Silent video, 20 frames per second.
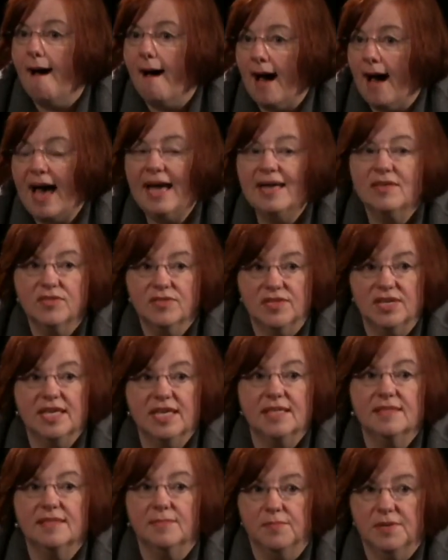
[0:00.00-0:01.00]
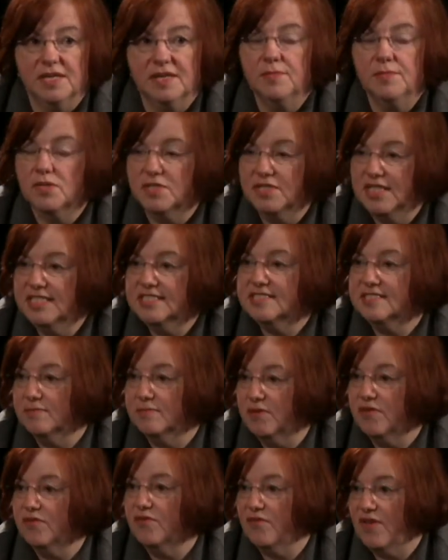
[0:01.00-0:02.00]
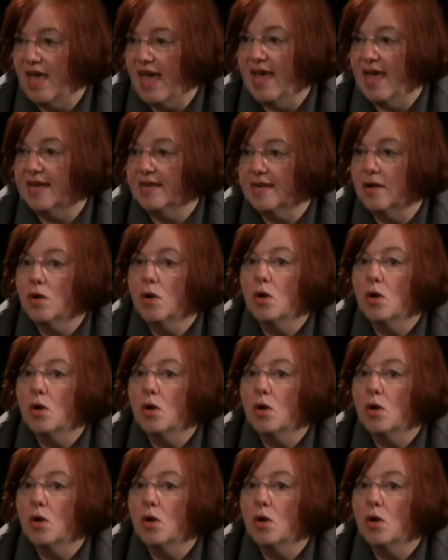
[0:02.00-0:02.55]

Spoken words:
I think that people need to be fed.